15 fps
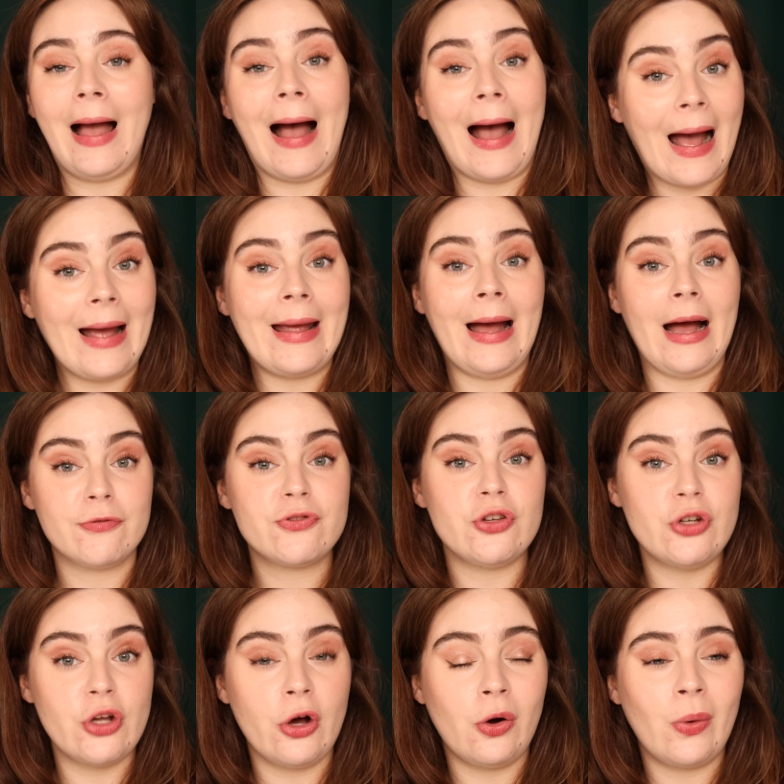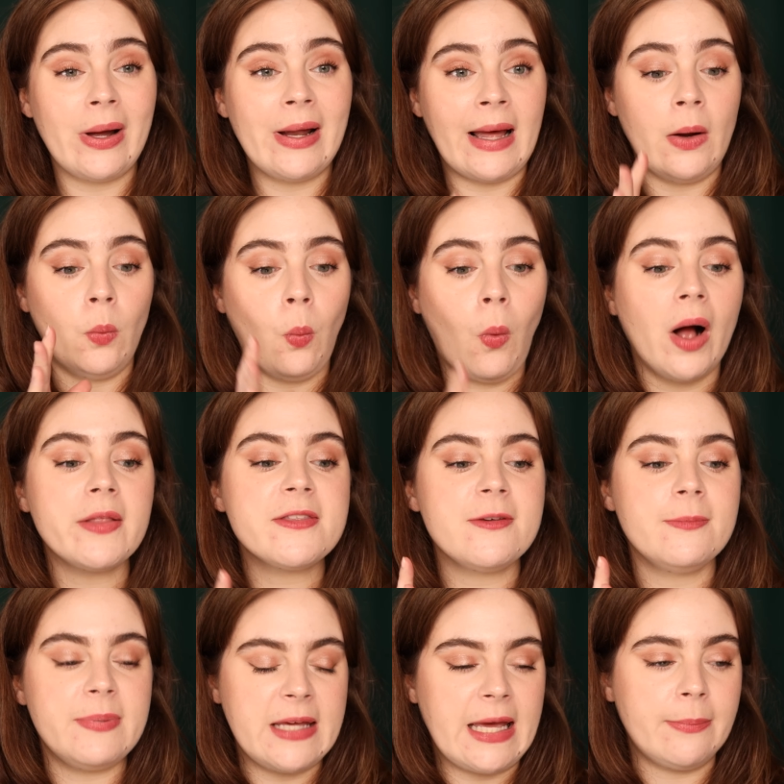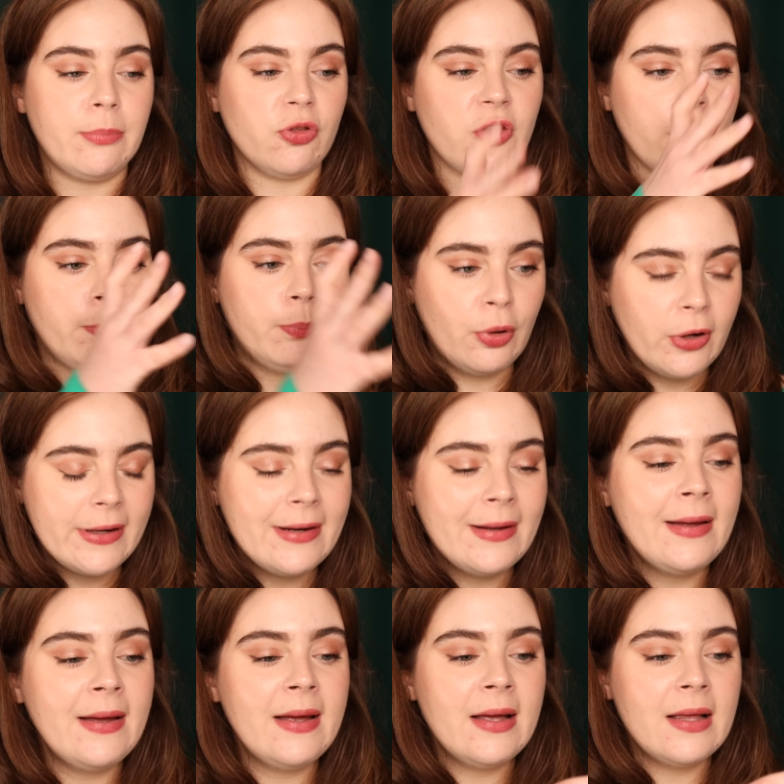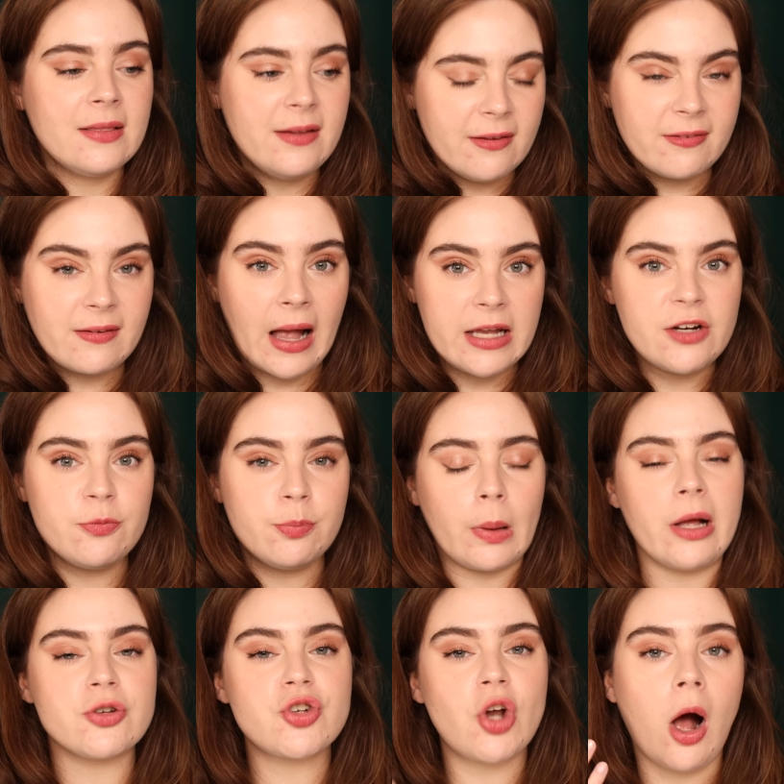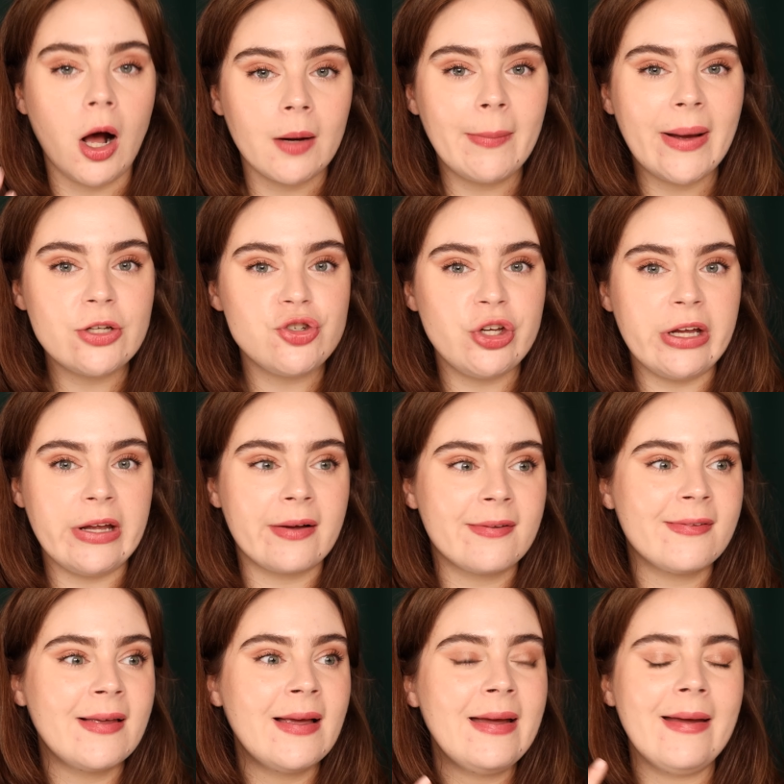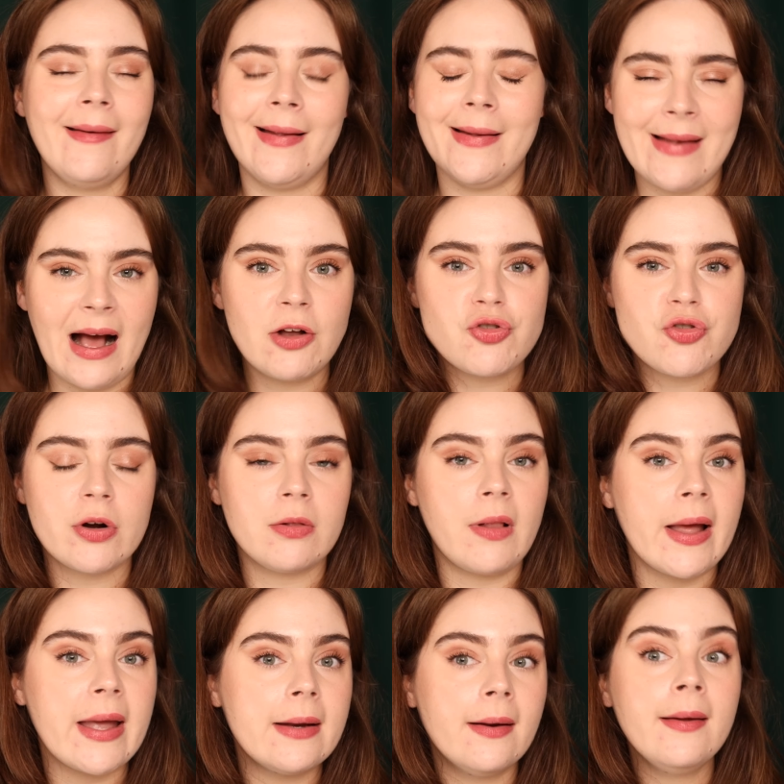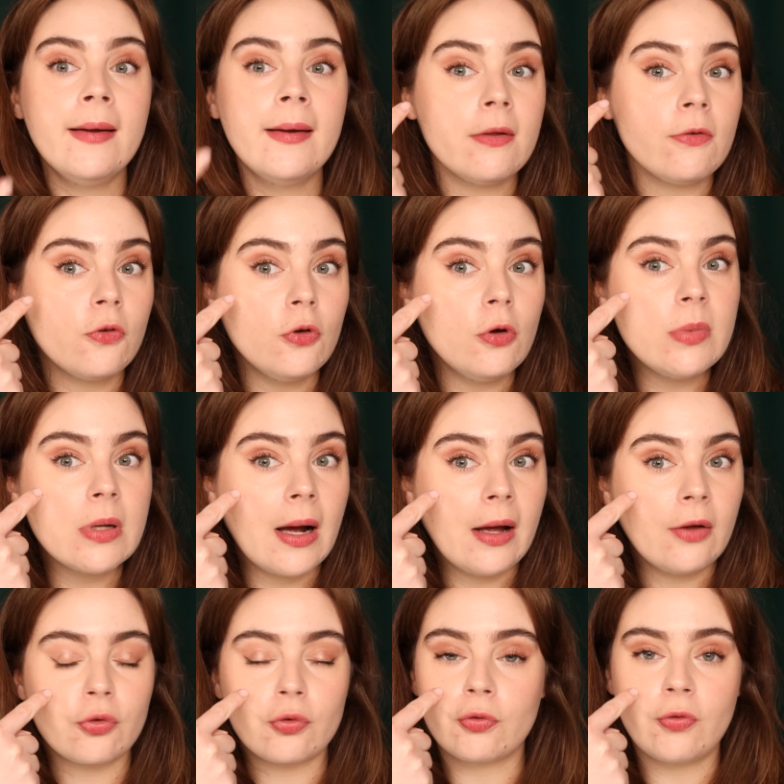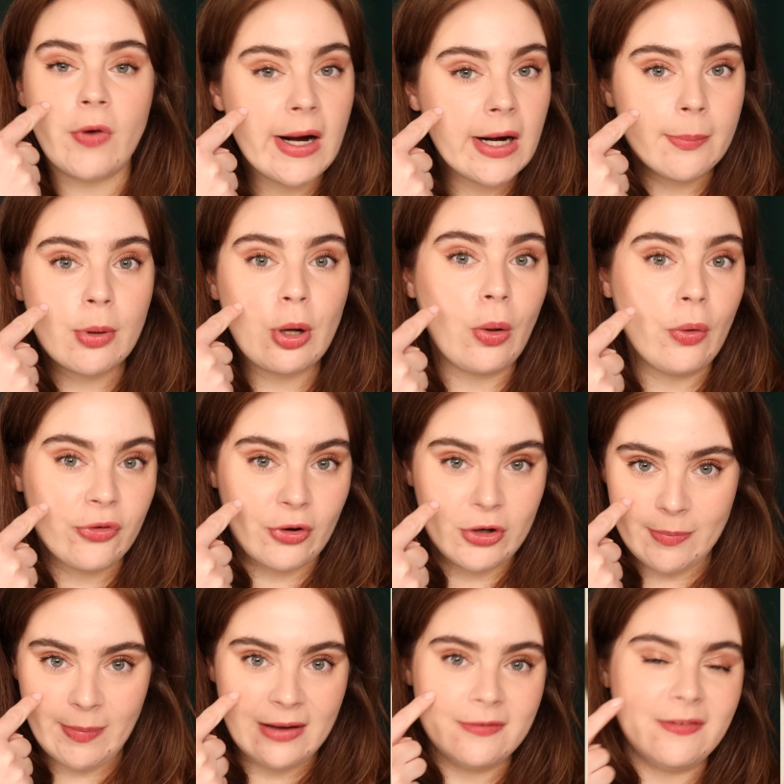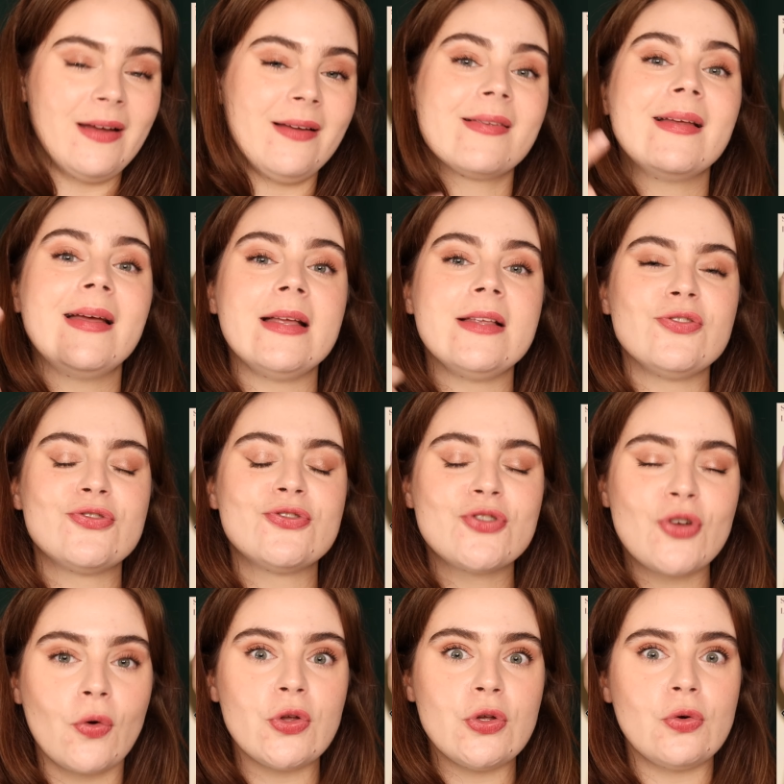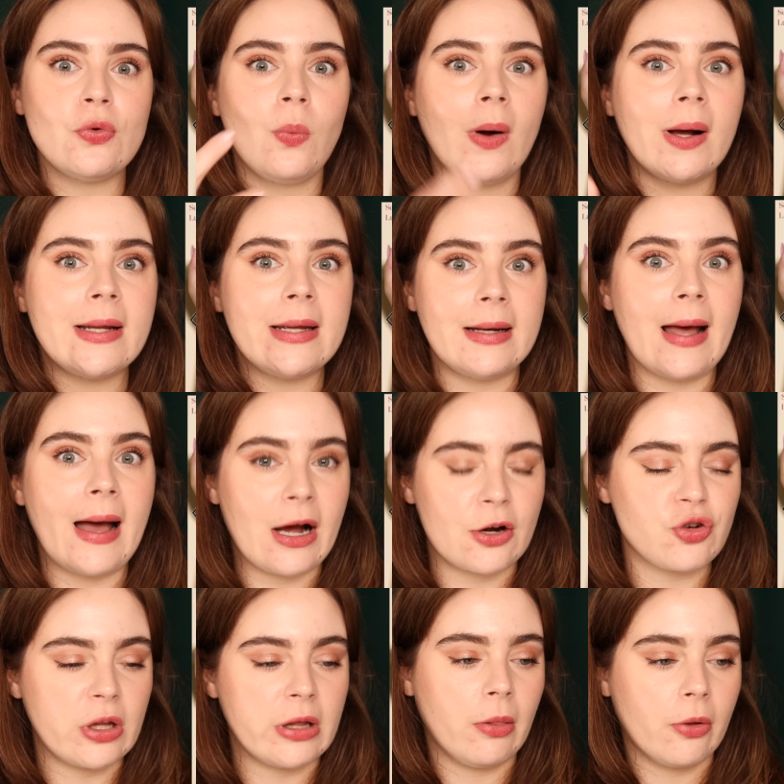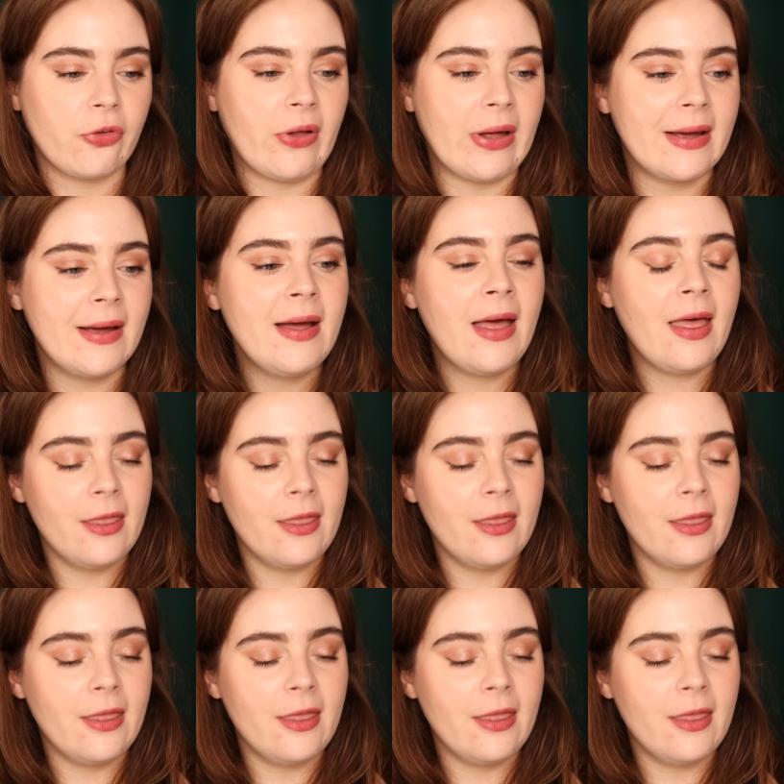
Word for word: I have to know and I want to be able to put this kind of blush on my cheeks in natural light, zoom you guys right up close onto my face and show you what it actually looks like.